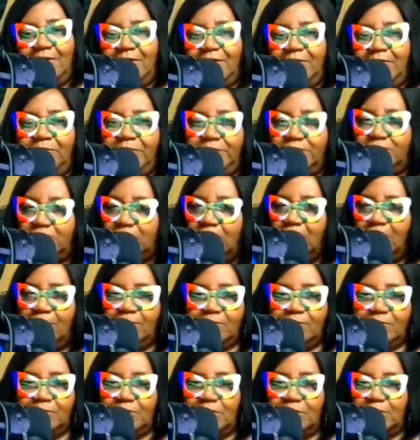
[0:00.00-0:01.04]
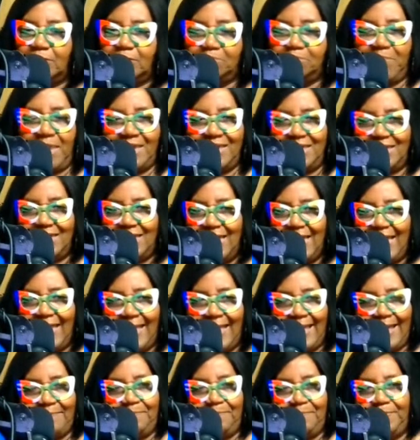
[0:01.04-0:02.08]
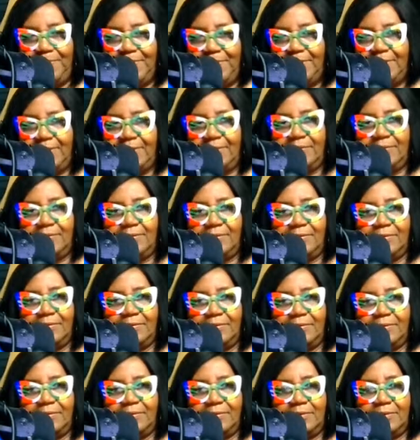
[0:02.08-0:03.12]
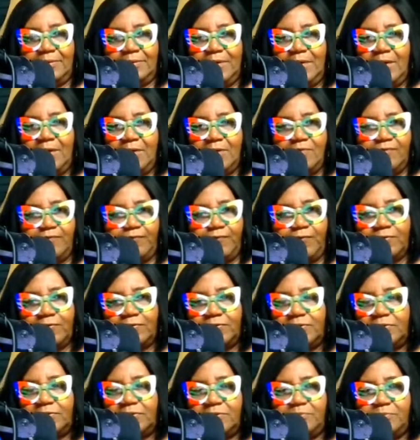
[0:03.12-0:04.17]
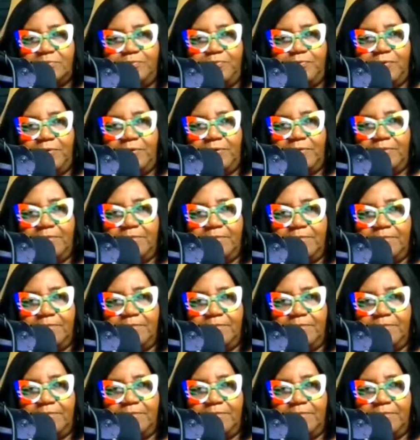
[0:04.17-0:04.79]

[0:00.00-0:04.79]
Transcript: But y'all, make it happen. Okay? Your voice is important.